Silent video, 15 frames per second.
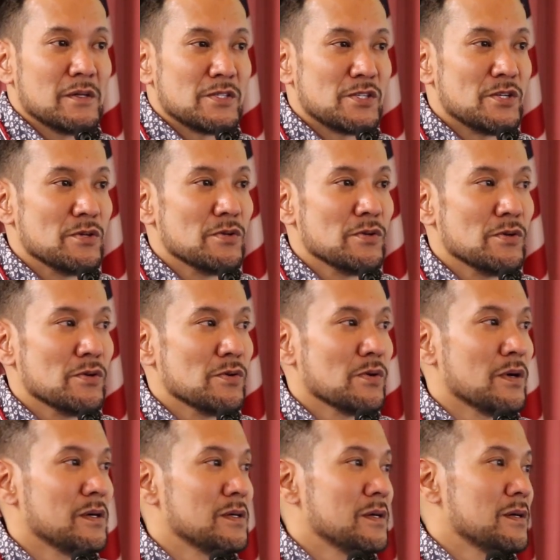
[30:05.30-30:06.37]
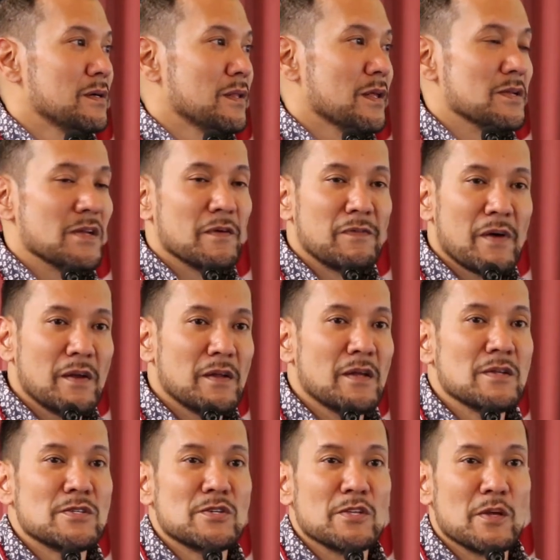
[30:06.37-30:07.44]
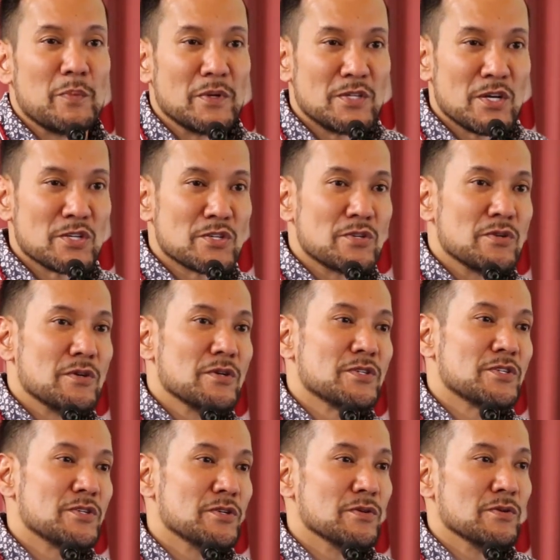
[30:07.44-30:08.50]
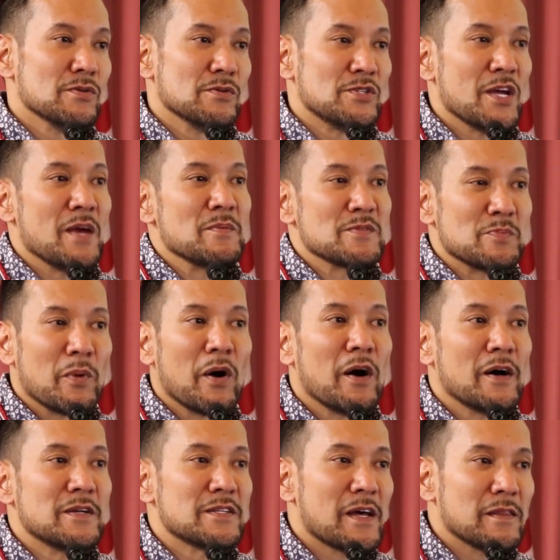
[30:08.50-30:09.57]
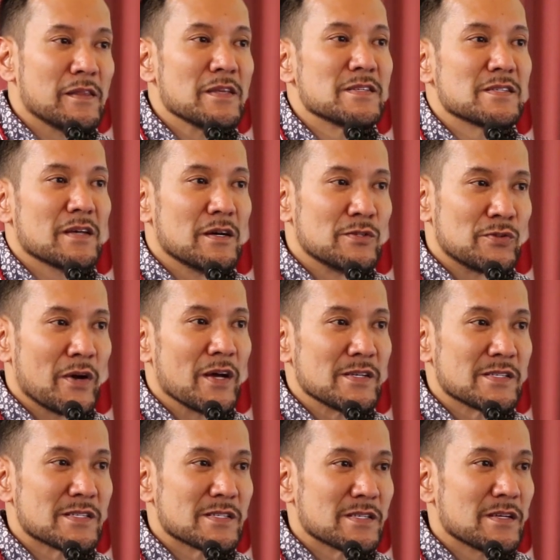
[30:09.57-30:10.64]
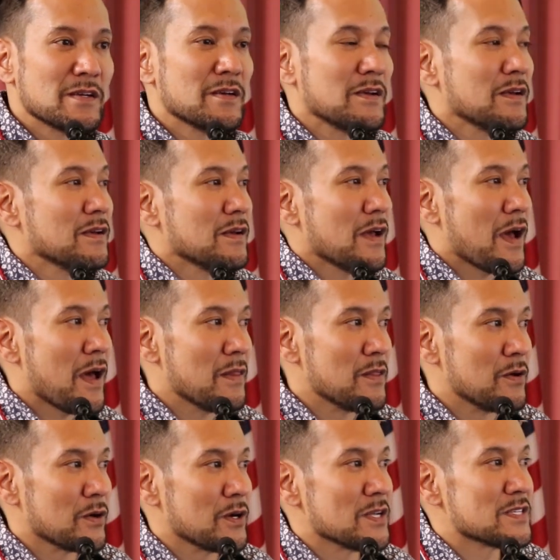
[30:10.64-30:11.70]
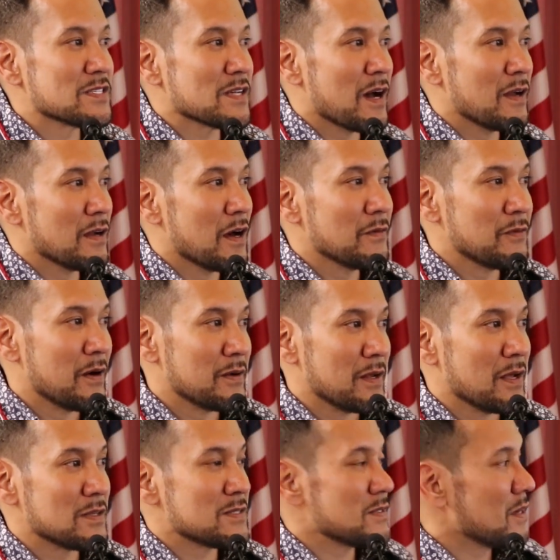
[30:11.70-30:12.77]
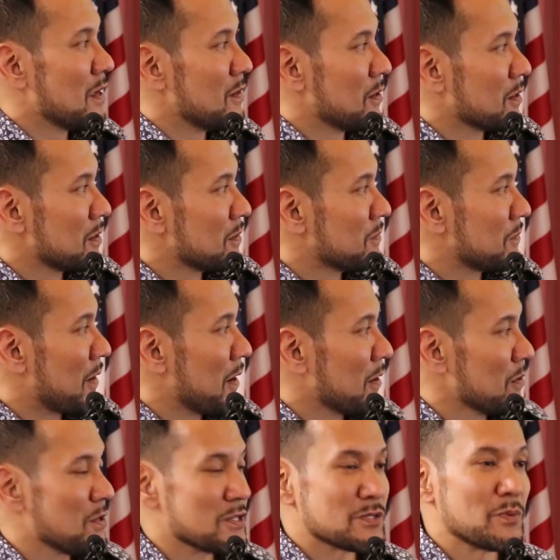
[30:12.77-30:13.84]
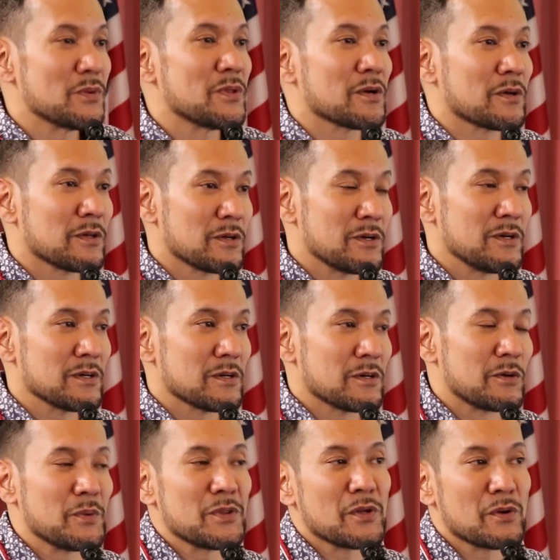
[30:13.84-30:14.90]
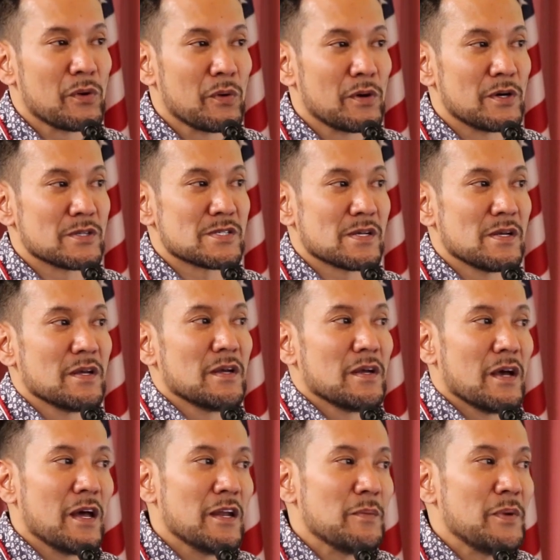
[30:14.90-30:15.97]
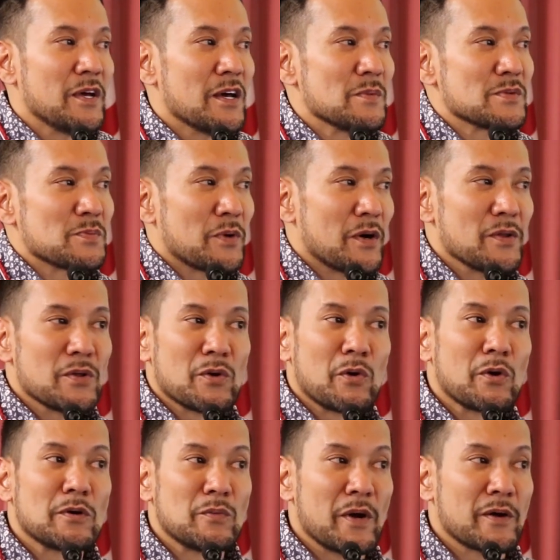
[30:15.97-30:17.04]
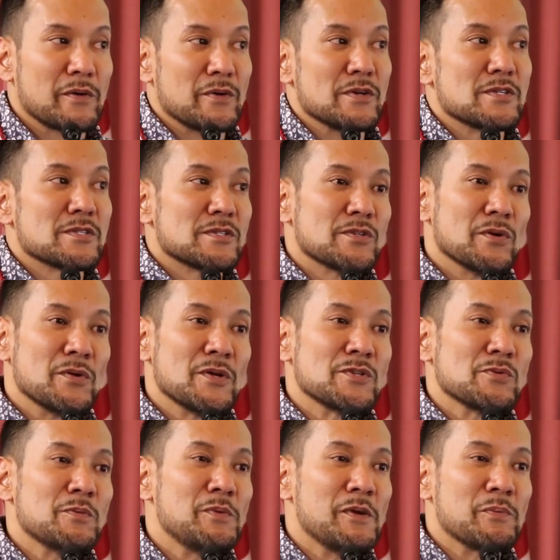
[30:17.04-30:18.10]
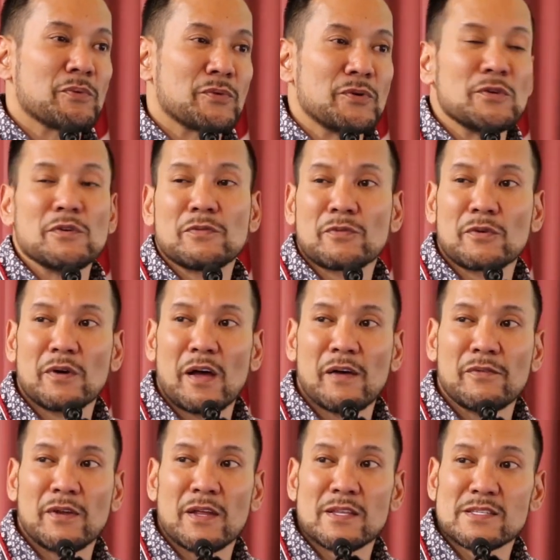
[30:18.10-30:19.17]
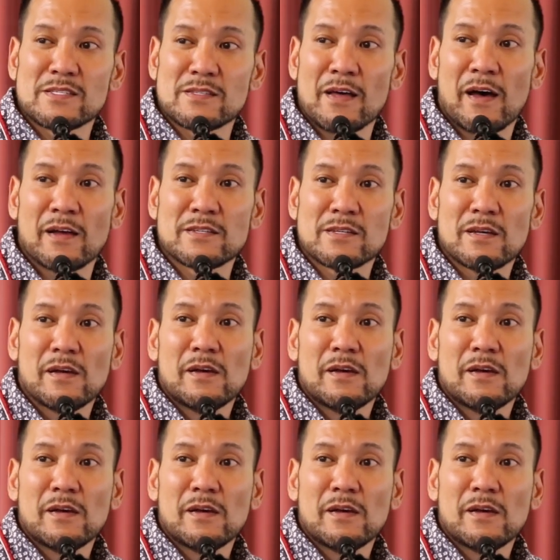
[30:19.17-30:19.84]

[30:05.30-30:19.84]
to the defendant, to the petitioner, to James Bond at this address. And they're going to sign off on it, and they're going to file this with the clerk or with the court, and it becomes part of the court records. So this would be proof or evidence that